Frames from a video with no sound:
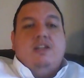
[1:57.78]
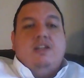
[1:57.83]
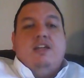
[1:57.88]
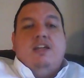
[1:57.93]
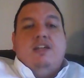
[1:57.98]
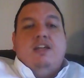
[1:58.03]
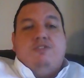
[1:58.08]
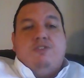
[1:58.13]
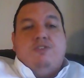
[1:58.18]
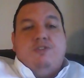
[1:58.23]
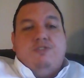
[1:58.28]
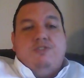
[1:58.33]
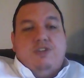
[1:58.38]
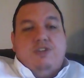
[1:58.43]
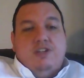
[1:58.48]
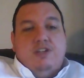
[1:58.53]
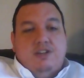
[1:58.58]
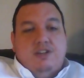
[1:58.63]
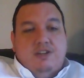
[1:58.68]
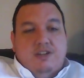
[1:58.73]
As long as
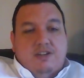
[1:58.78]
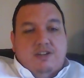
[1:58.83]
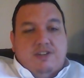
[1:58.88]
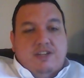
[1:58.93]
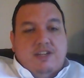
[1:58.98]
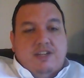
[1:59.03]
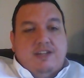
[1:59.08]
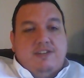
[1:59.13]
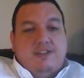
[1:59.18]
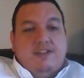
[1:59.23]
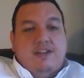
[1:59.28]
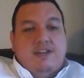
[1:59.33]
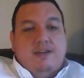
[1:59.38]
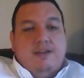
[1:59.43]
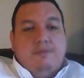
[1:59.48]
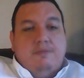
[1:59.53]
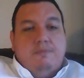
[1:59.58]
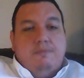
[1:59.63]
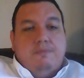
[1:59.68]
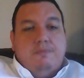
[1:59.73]
he says it
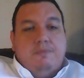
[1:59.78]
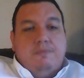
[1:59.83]
and